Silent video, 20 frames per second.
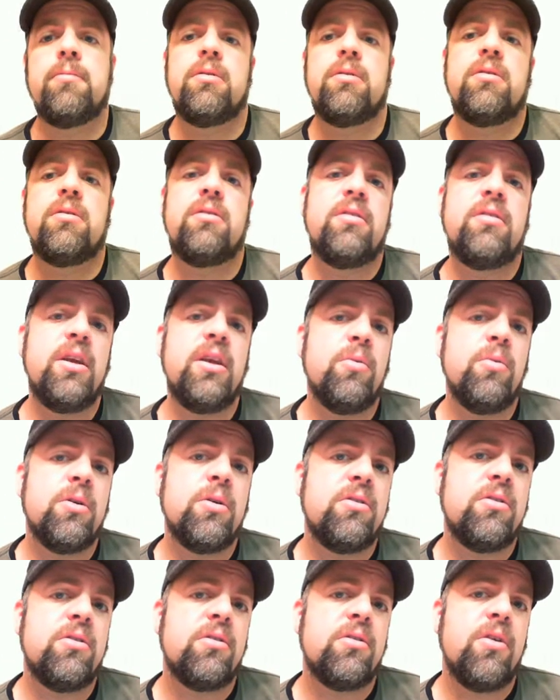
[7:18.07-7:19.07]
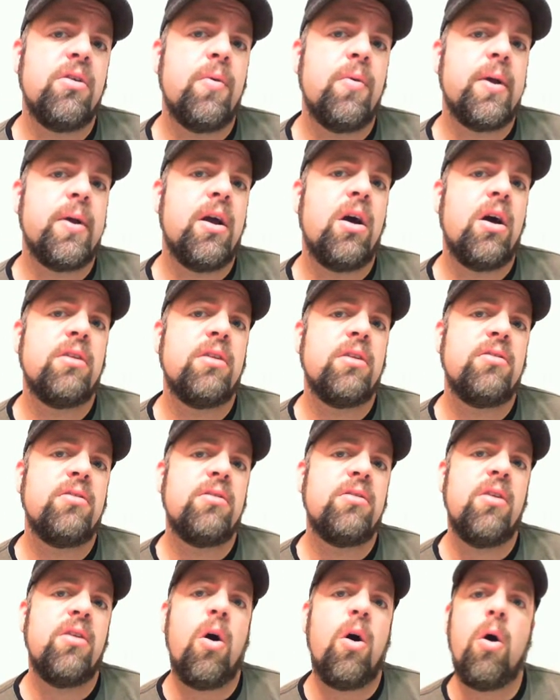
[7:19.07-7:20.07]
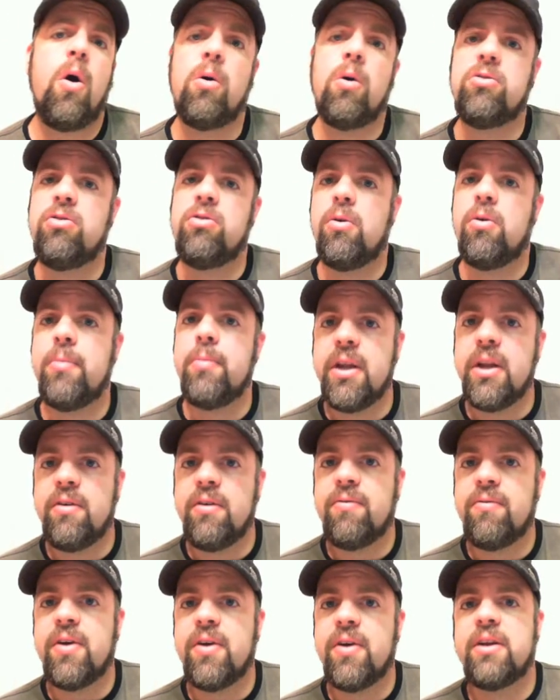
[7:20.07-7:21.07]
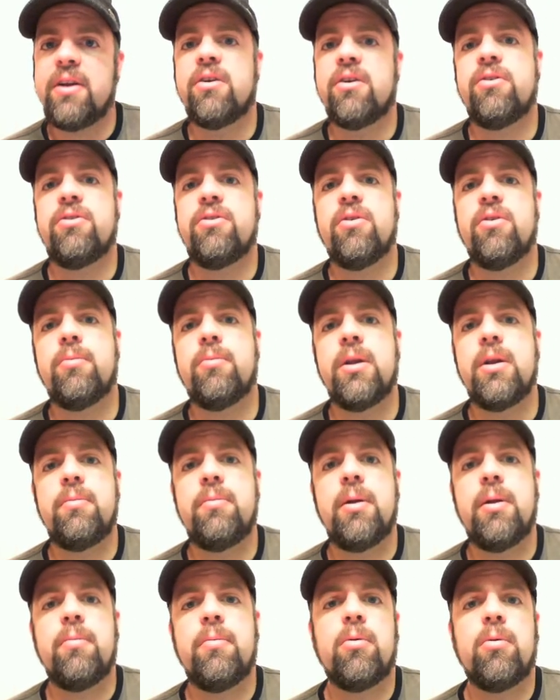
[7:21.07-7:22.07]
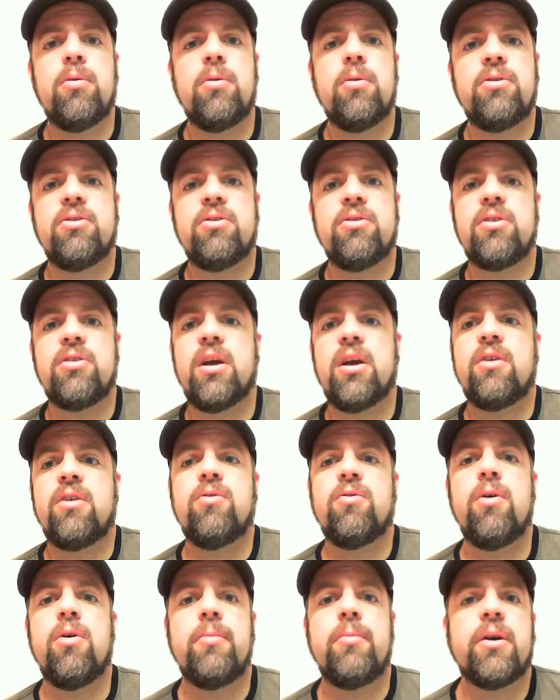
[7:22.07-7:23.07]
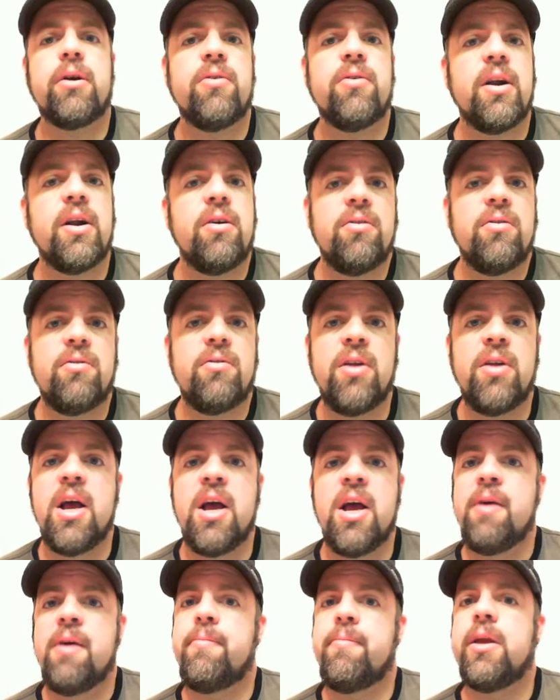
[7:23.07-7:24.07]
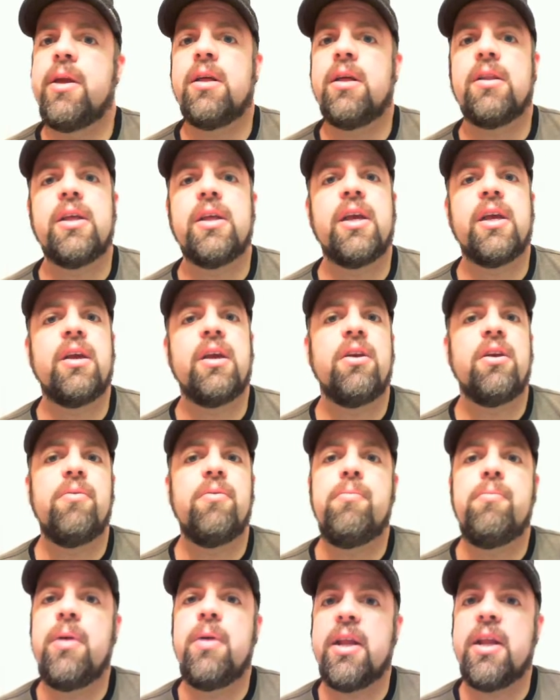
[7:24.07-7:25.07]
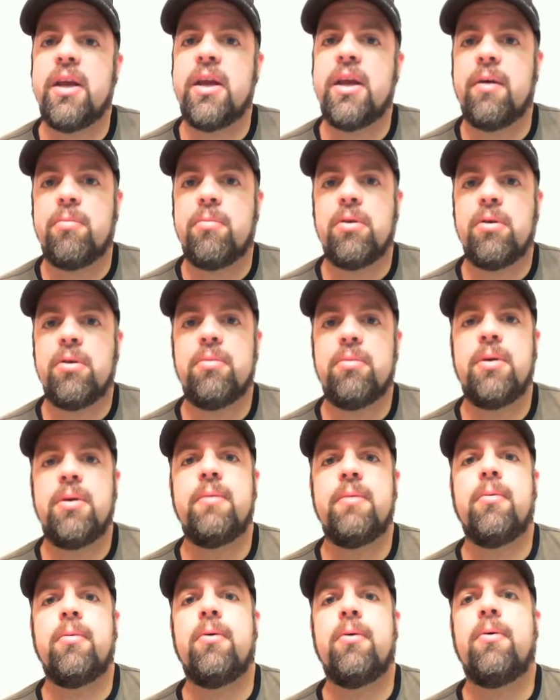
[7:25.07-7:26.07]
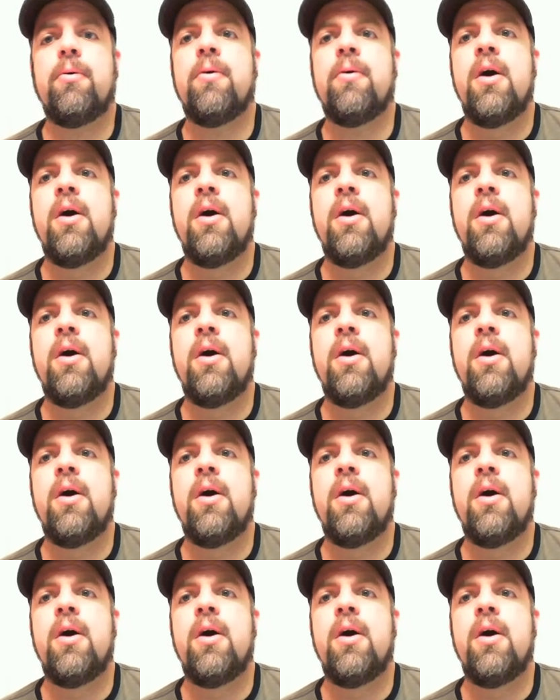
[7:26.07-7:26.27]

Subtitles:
see what's going on. So many vendors, so many people were just kind of roaming around, mingling, meeting up with people.